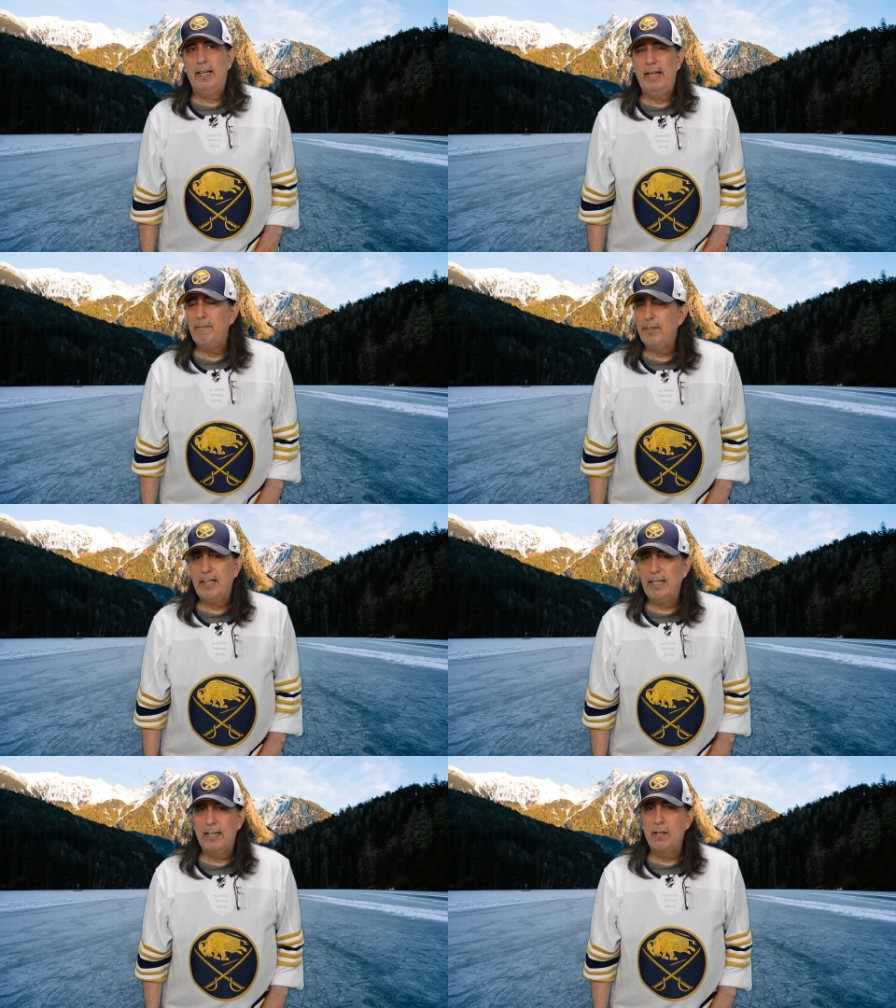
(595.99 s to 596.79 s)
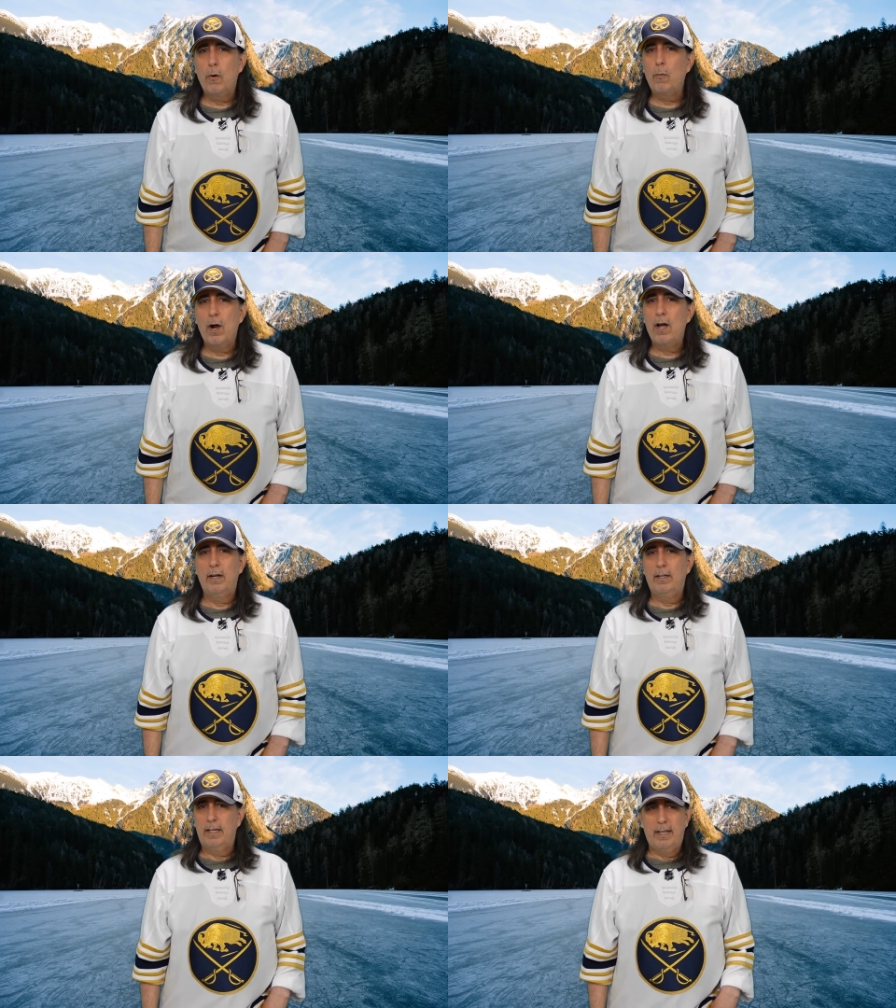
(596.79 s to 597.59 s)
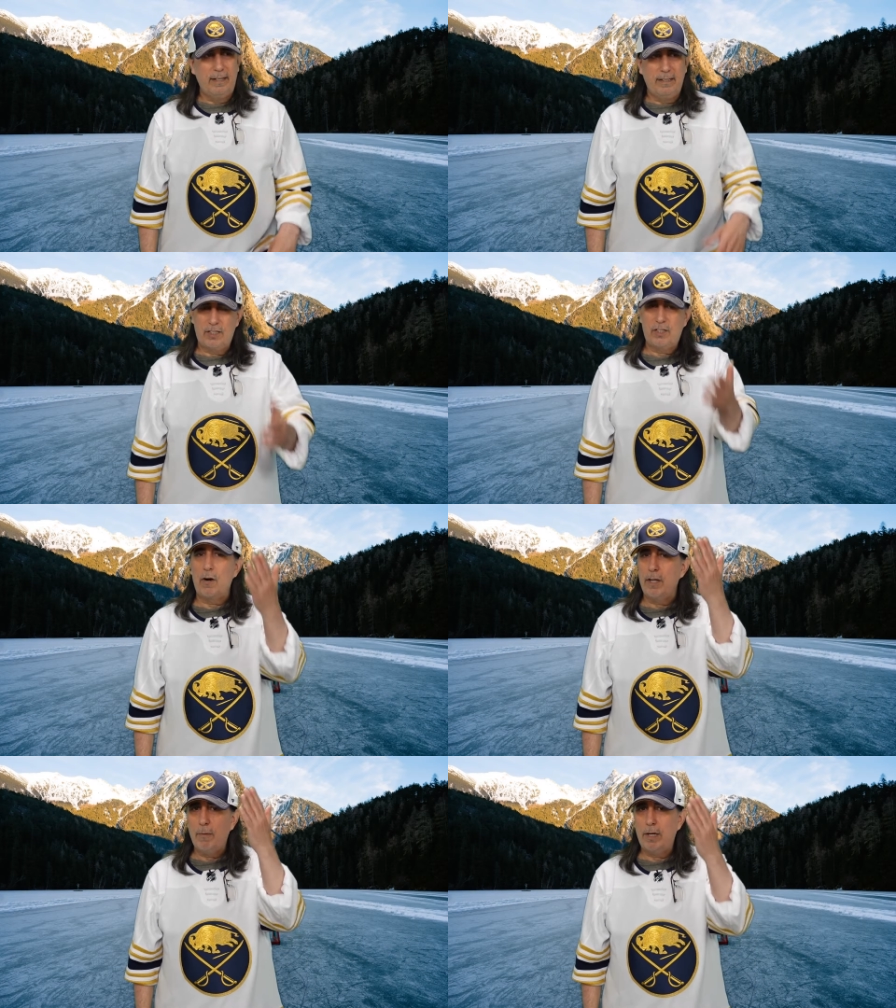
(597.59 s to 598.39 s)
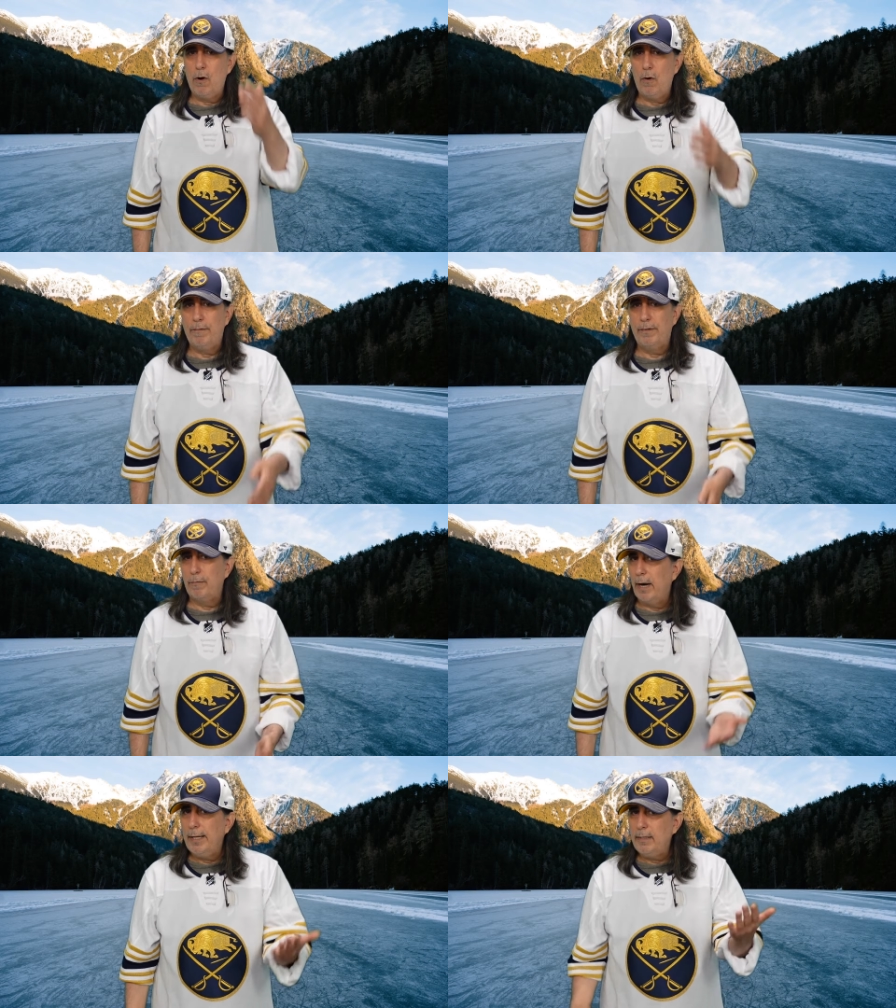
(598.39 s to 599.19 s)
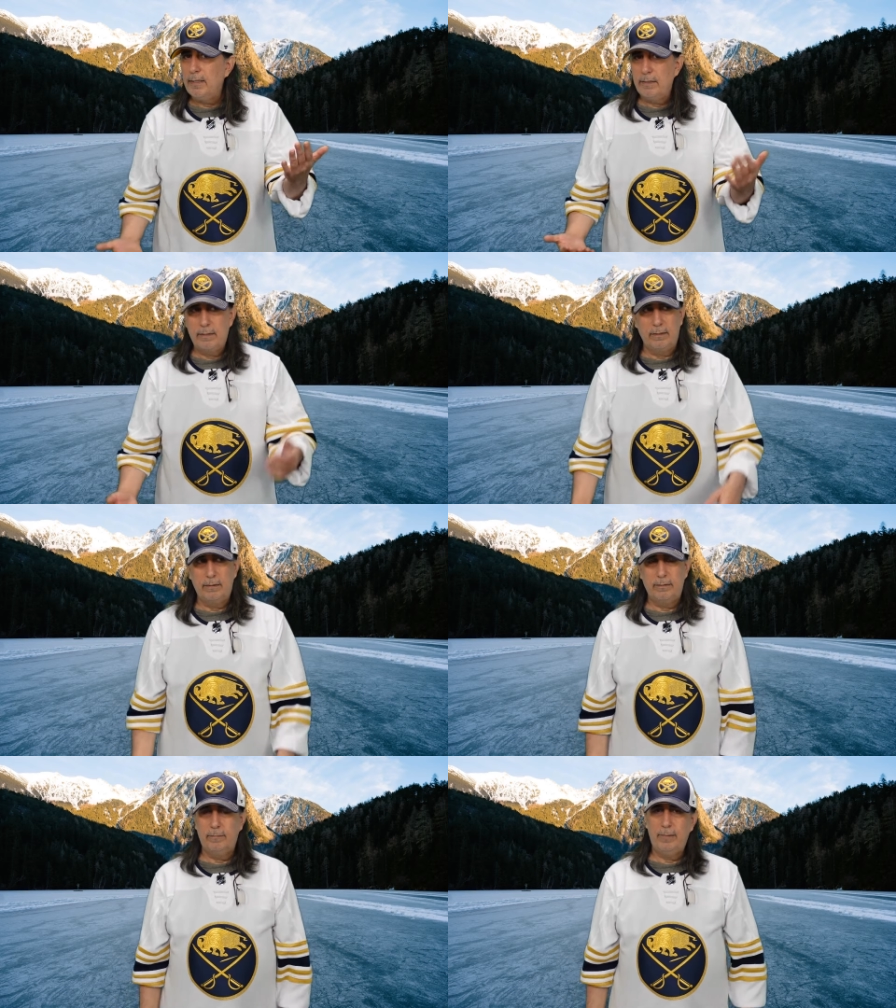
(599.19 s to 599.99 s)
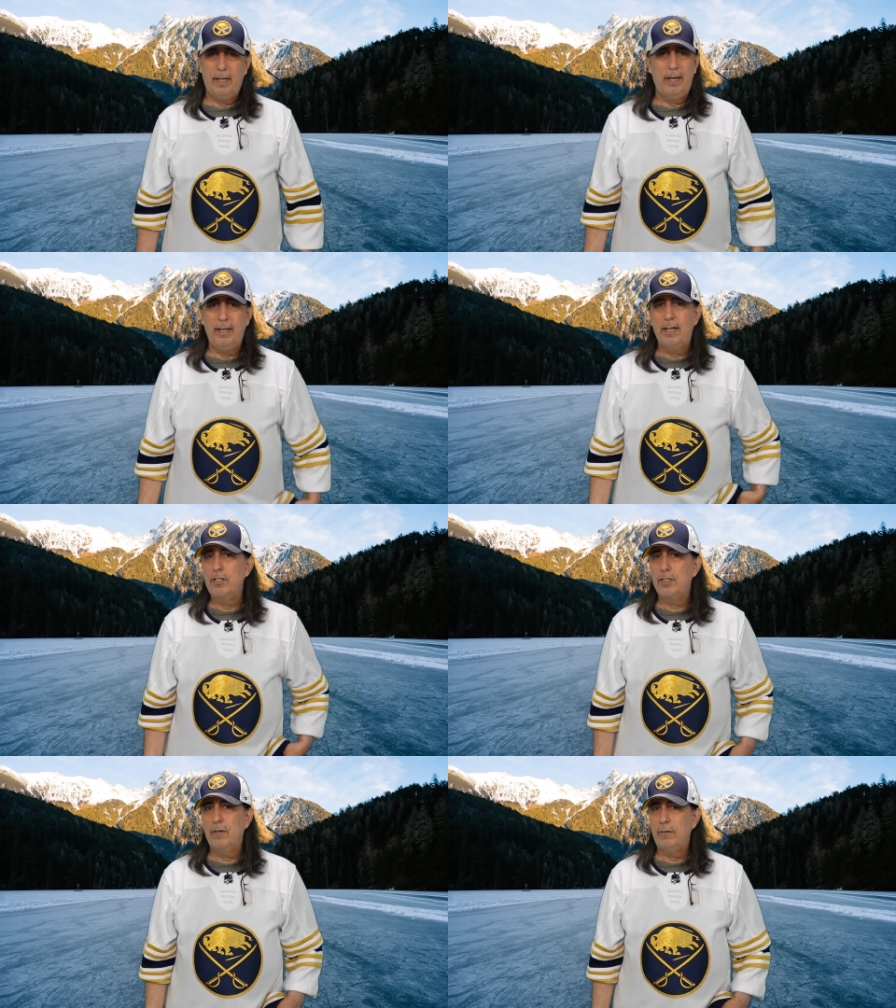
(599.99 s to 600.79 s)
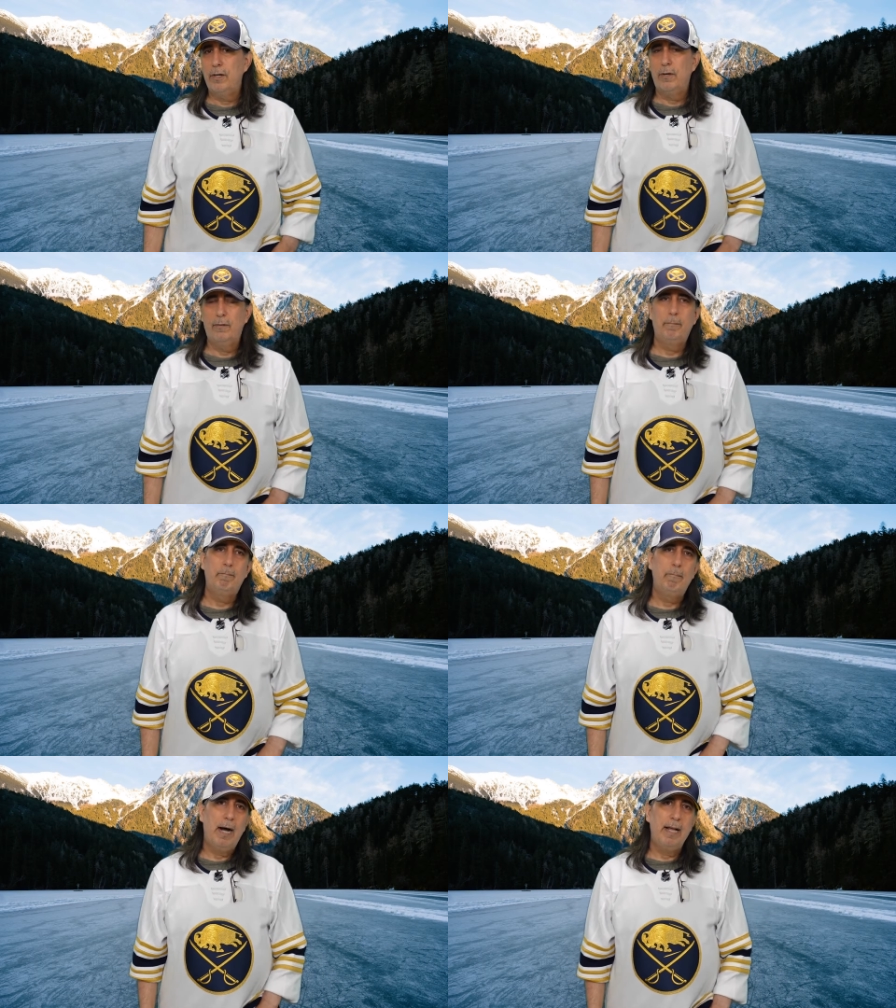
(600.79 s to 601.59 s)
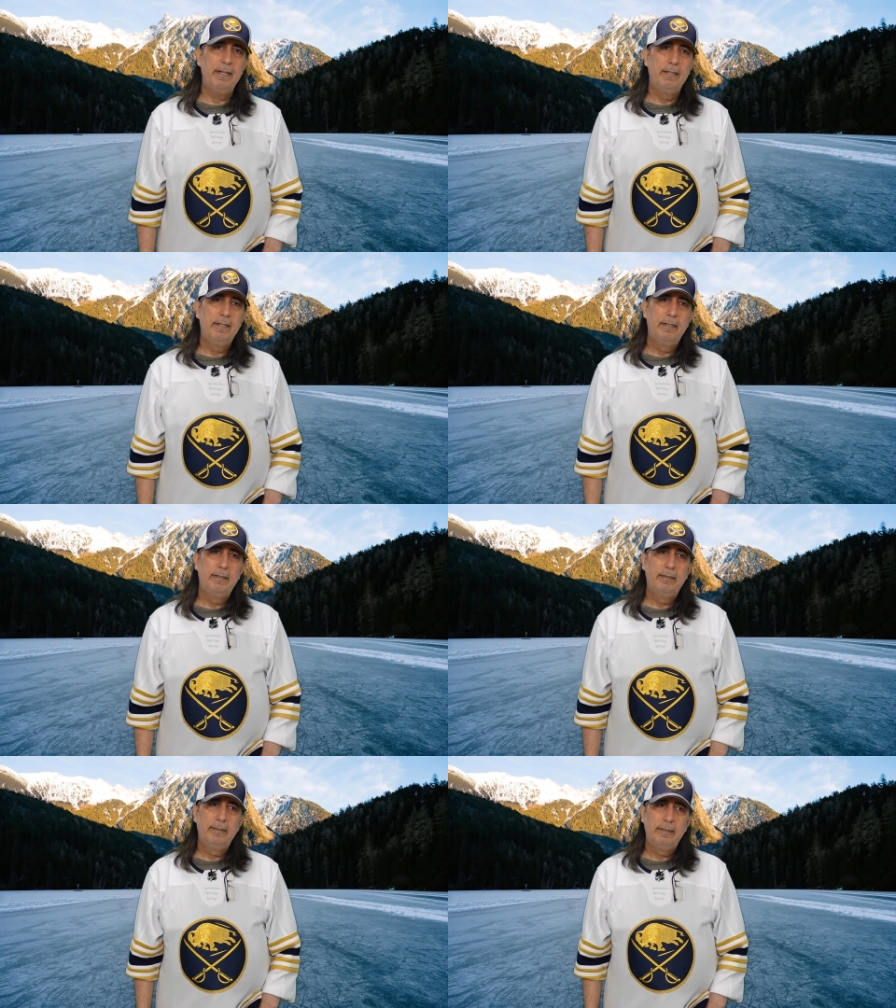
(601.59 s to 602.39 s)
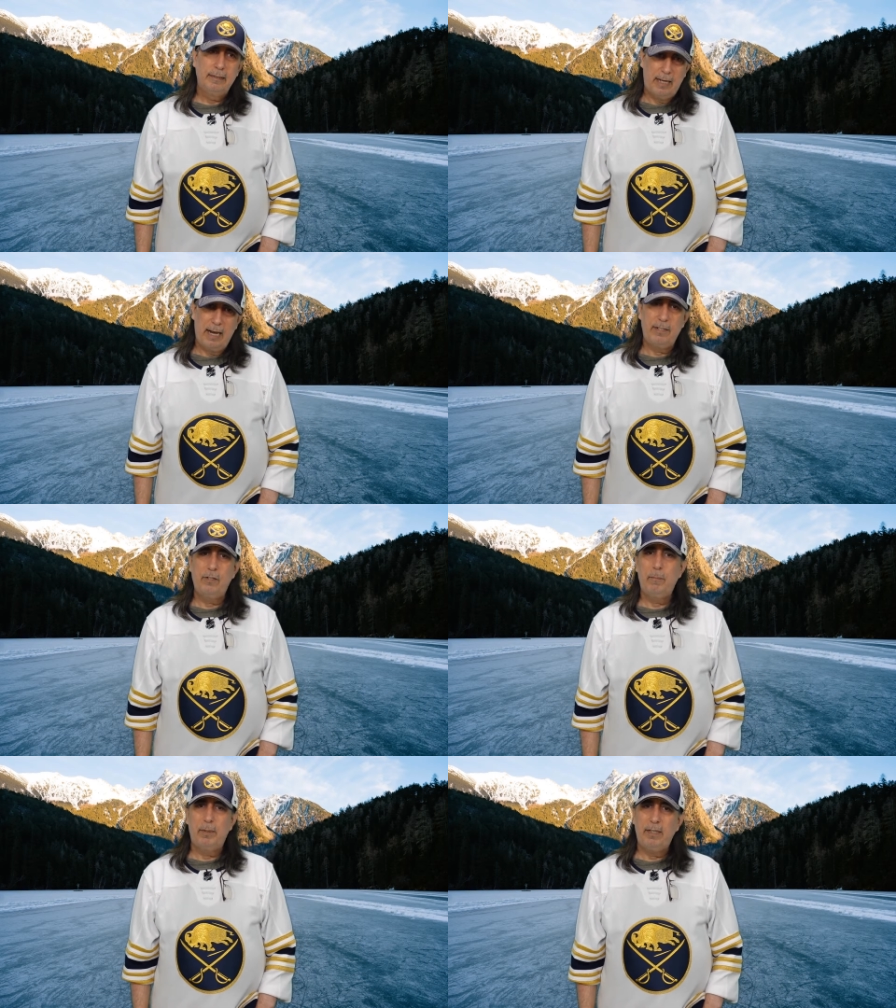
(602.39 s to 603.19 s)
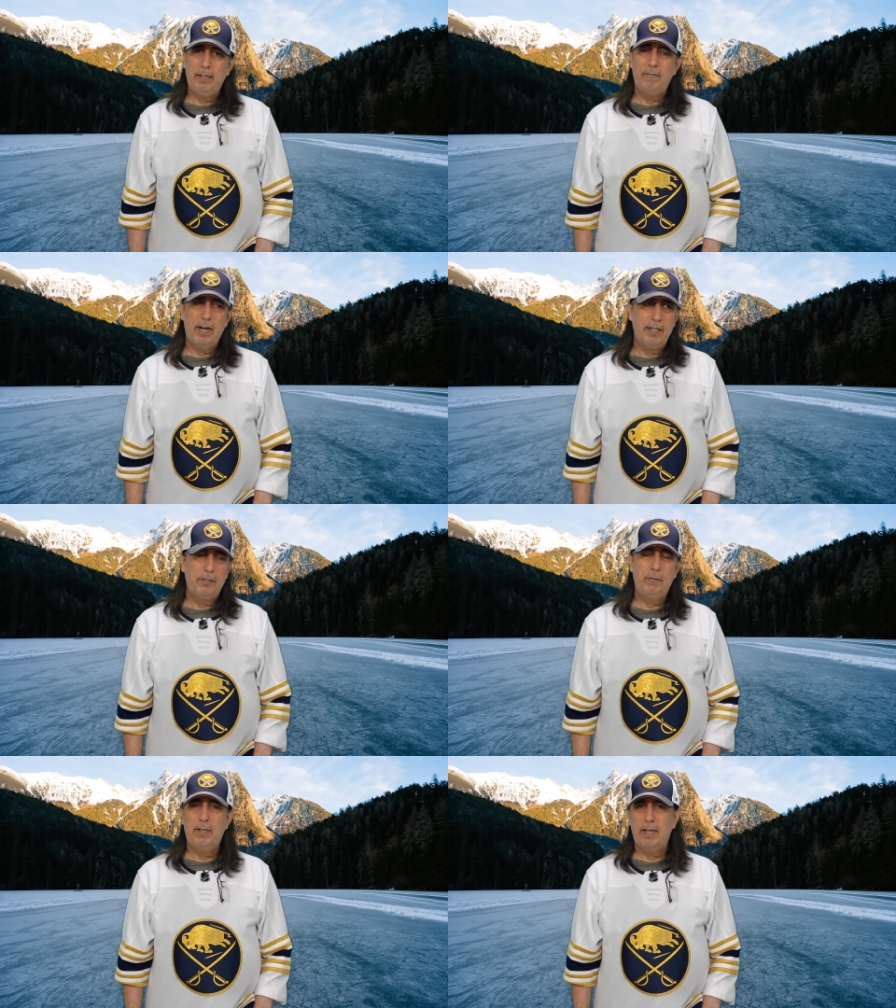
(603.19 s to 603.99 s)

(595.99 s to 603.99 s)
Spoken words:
everything can go wrong, and starting with COVID, right? So I just don't know. But I do believe 92 to